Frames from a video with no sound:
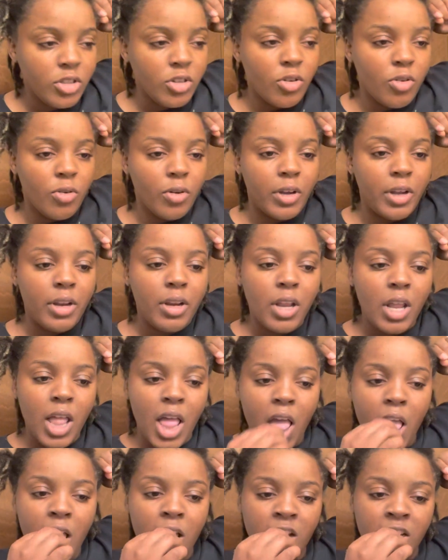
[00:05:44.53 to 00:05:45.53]
going,
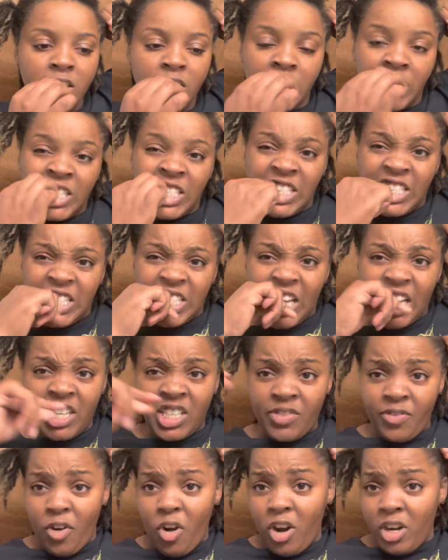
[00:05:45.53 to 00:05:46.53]

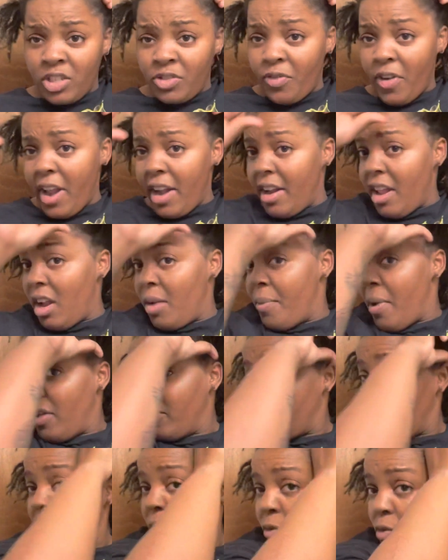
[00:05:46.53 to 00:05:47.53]
as far as finding out
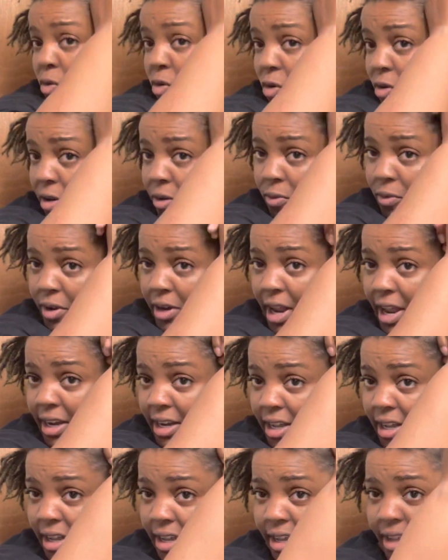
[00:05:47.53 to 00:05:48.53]
about that warrant when I
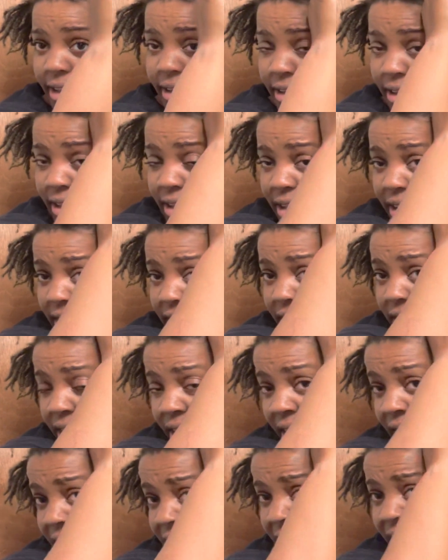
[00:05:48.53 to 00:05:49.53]
did,
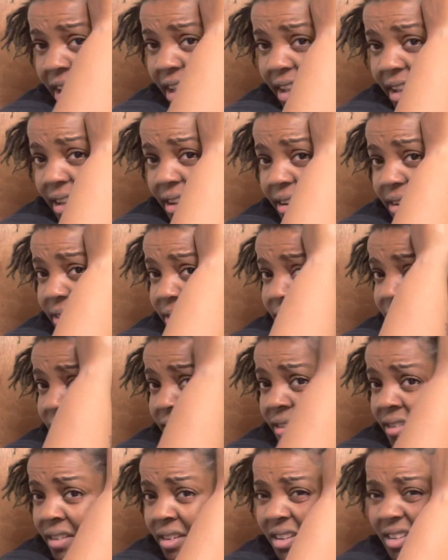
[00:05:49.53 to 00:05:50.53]
and,
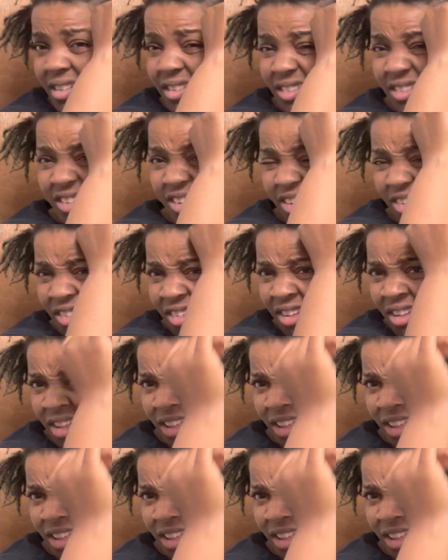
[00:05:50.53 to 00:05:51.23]
you know,